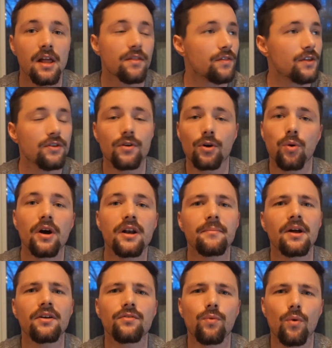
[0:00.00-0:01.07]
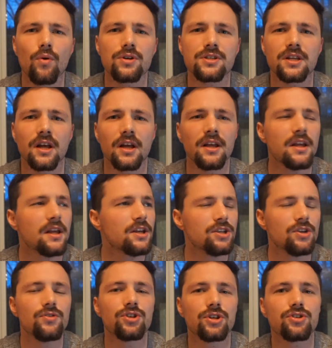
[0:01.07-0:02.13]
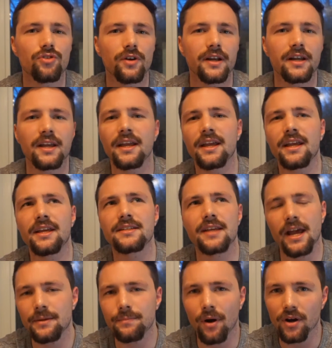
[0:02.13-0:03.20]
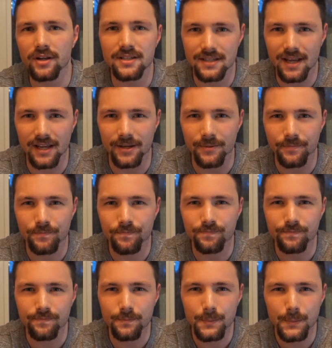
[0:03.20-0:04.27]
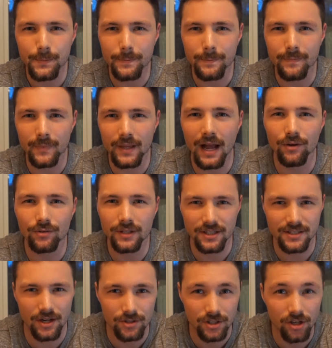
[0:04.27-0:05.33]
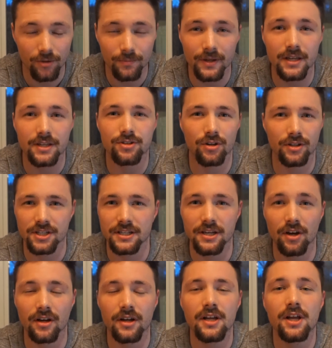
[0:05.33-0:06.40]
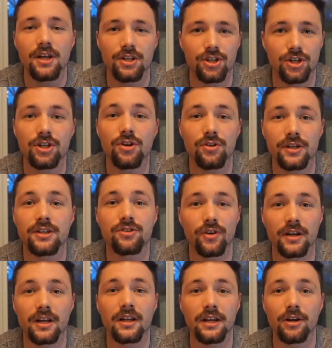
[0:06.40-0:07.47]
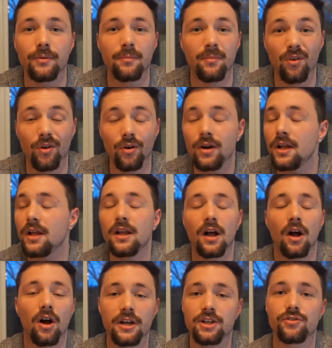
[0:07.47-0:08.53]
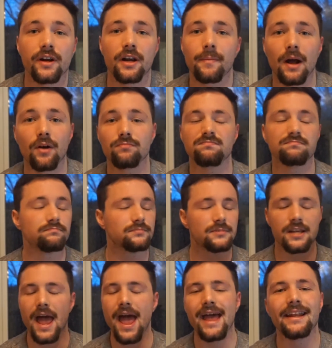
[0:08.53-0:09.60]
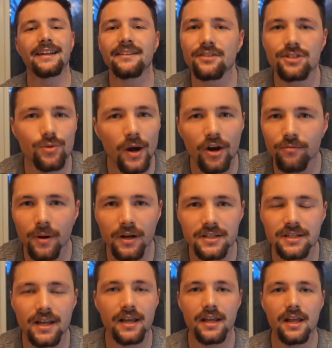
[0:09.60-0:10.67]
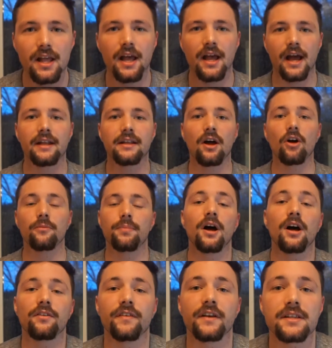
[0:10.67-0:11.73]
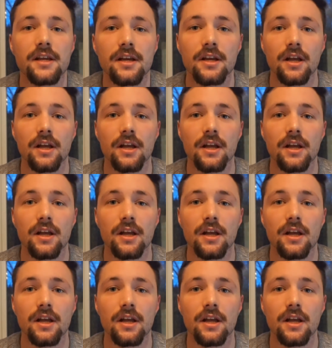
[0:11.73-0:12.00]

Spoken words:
The required amount of water you should drink is 8 pints a day. Now, that sounds a lot, but it's honestly not. You should usually drink a little bit more. I drink about 10, 12 pints a day, and I'm perfect.